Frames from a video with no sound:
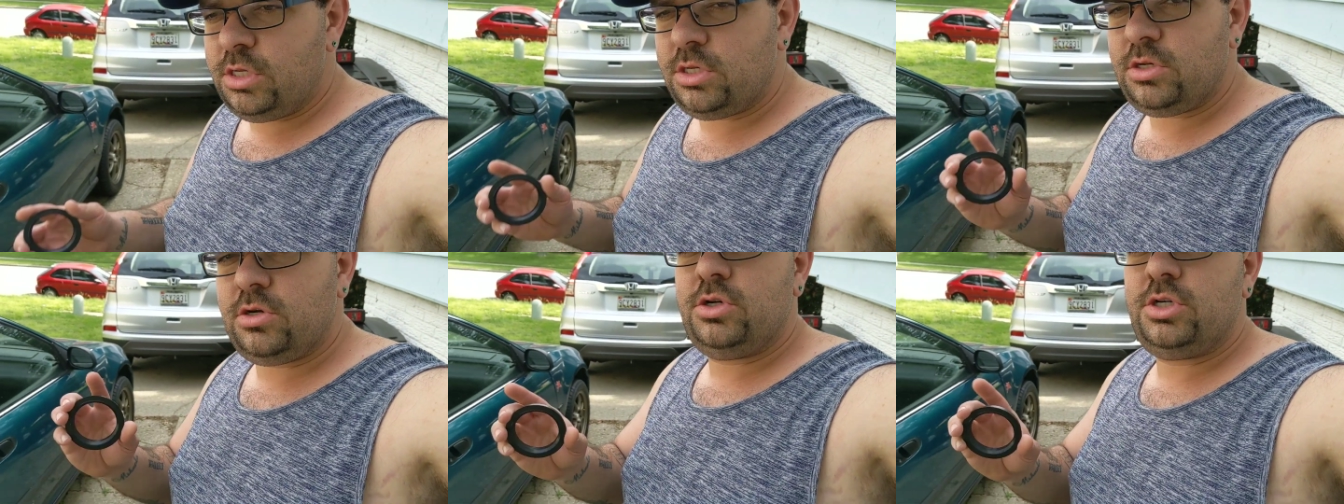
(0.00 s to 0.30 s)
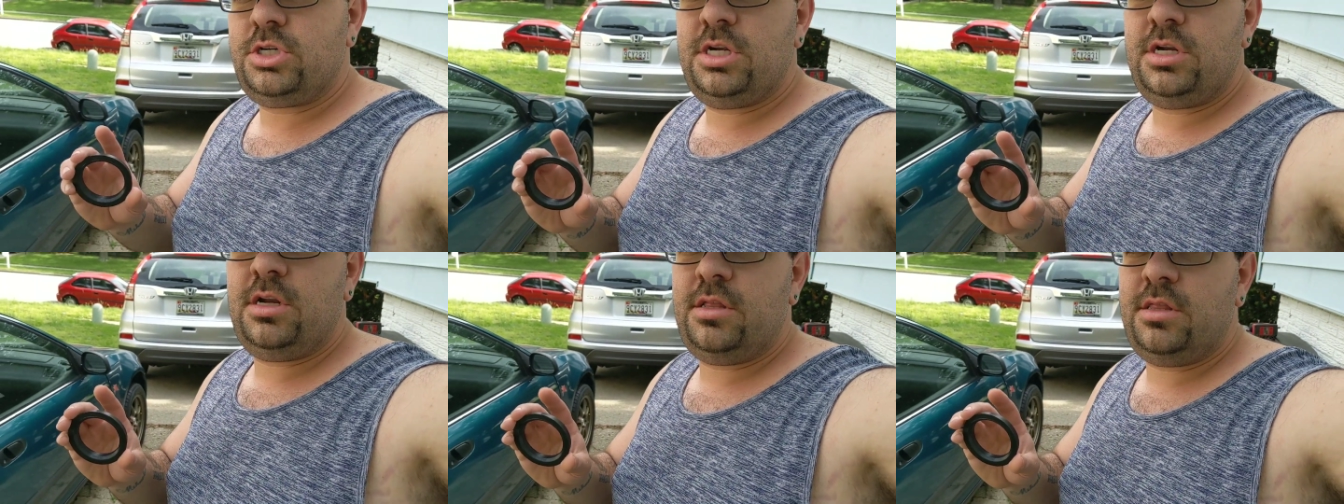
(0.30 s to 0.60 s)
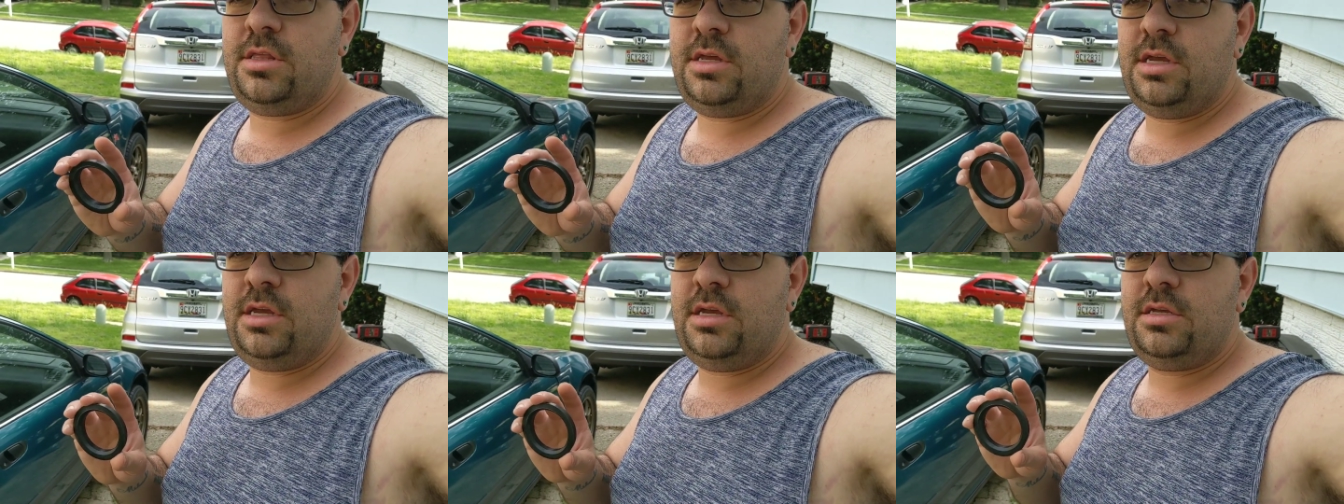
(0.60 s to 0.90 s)
research
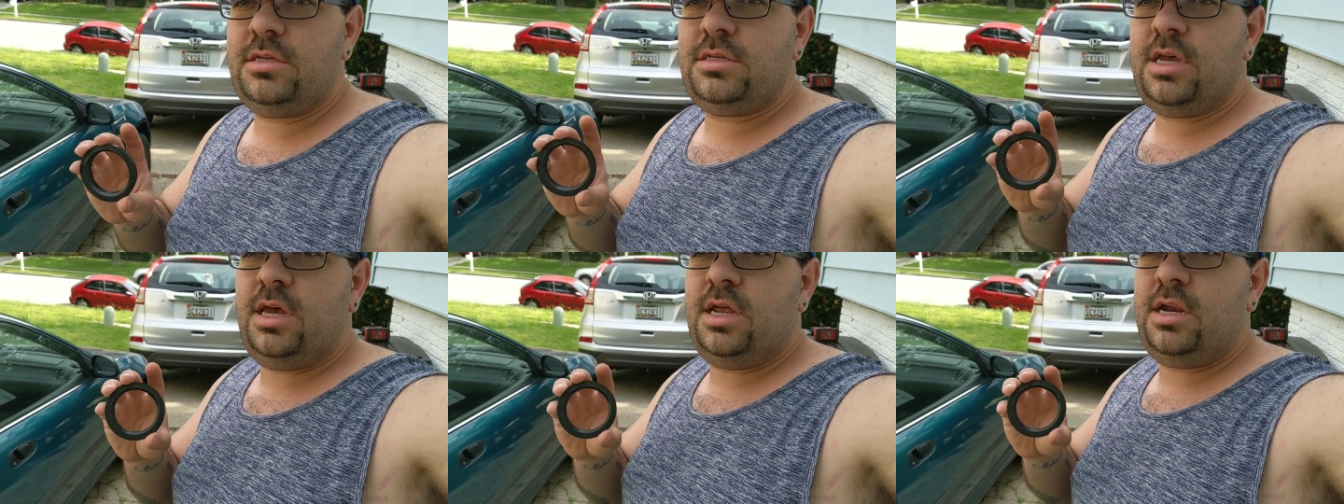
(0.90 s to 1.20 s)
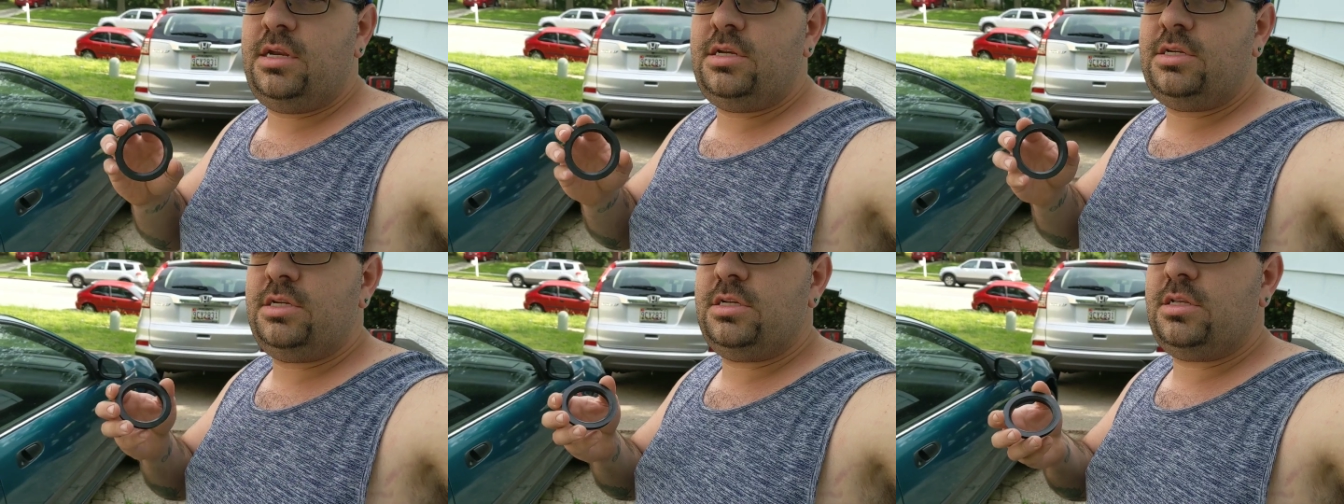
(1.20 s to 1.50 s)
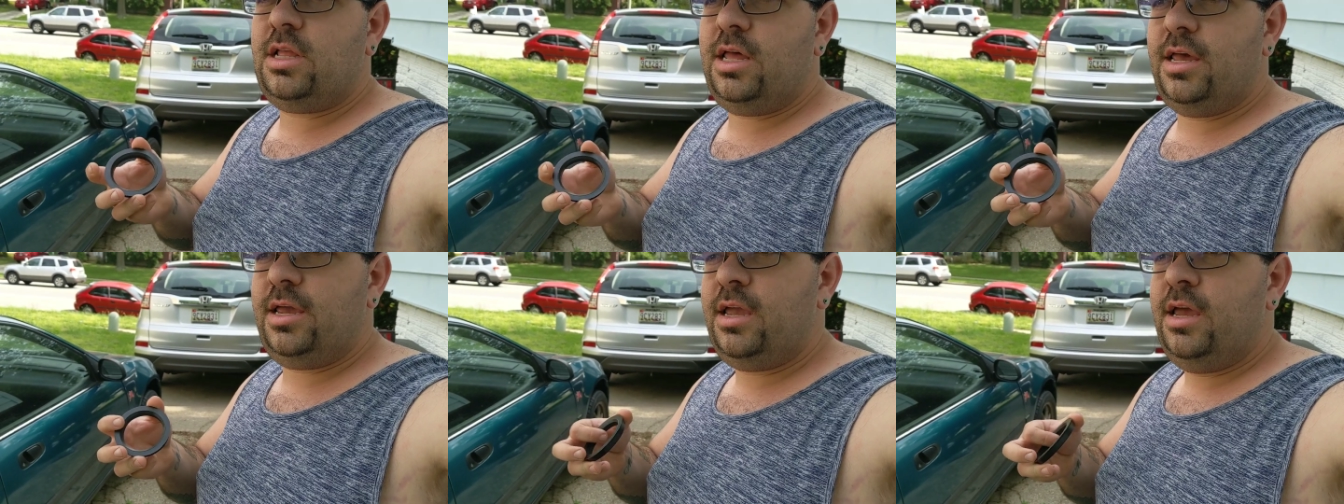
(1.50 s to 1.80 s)
into these, and it
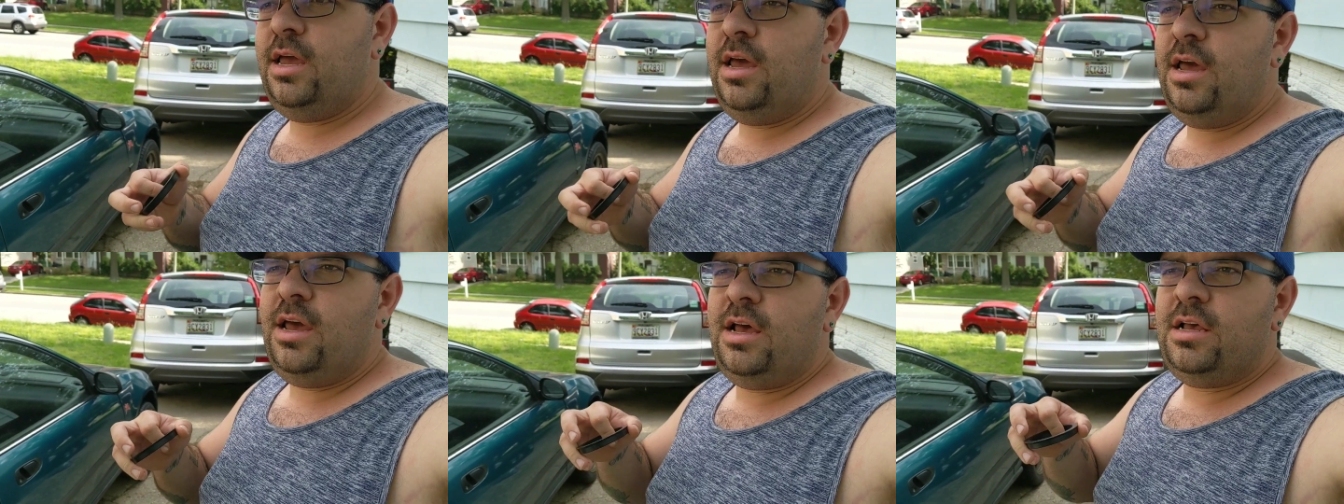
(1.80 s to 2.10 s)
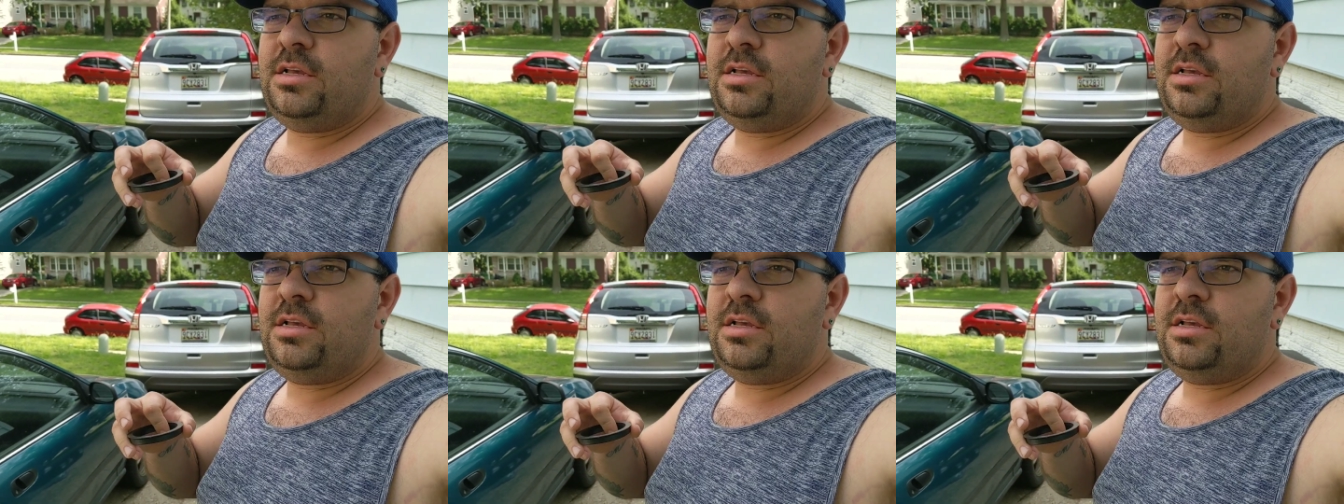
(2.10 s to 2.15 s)
just like